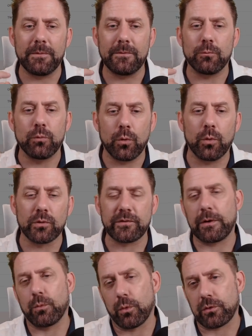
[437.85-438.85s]
rules
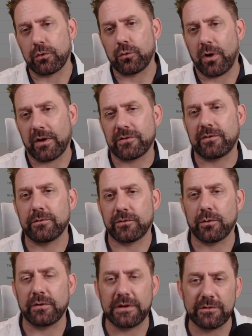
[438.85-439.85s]
that work across
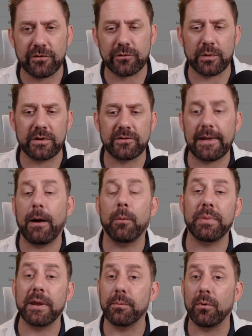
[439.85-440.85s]
certain industries to help
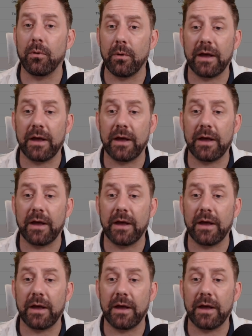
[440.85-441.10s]
people